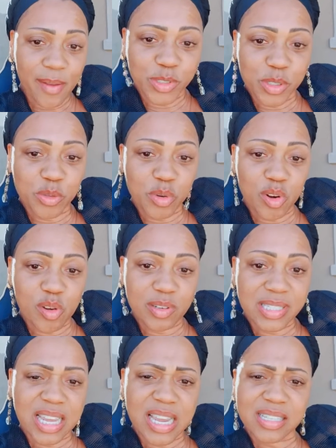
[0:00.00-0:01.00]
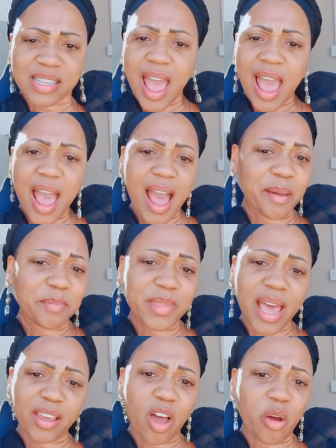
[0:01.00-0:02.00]
to do those things, I'm
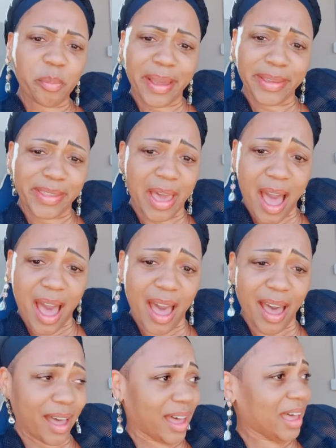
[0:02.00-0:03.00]
like, oh my god,